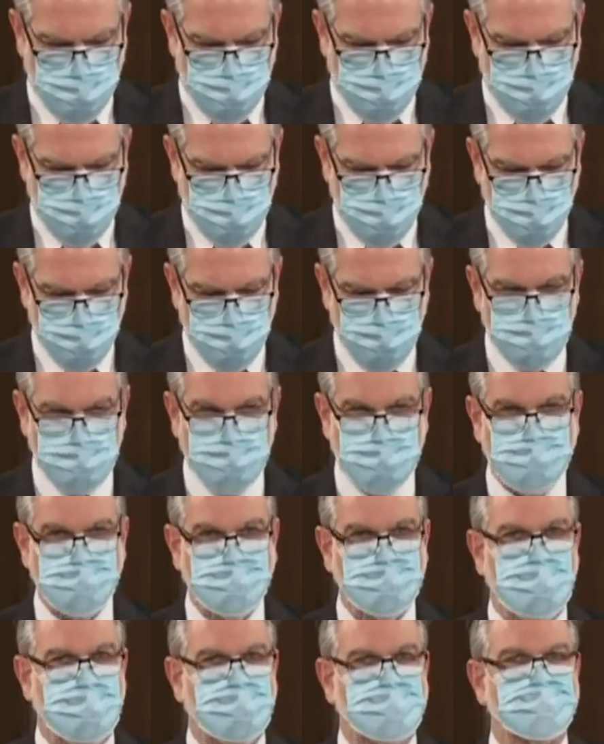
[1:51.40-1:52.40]
I want to
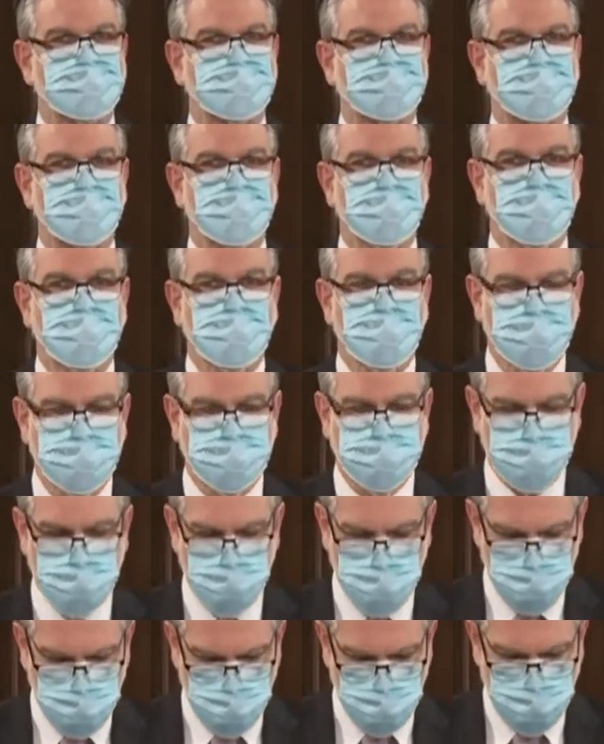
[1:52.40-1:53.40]
mention our
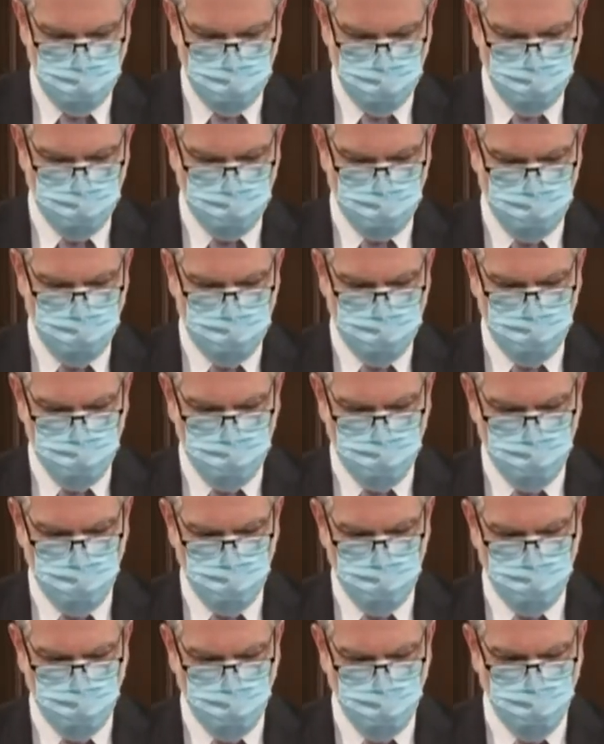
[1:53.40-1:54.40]
schools.
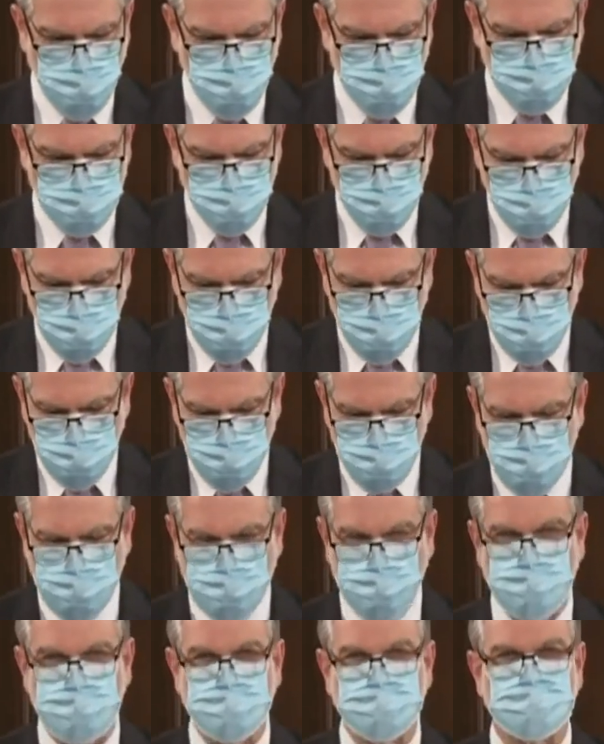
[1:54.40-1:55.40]
Overall,
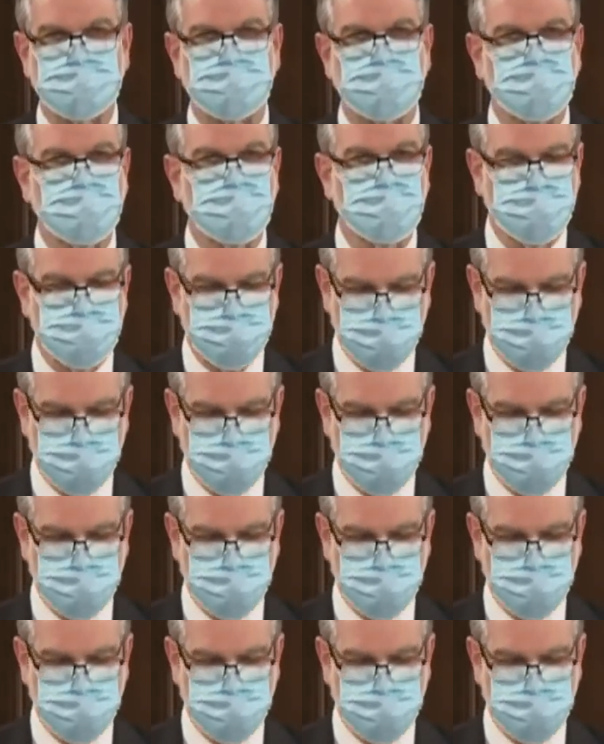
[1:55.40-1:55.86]
our schools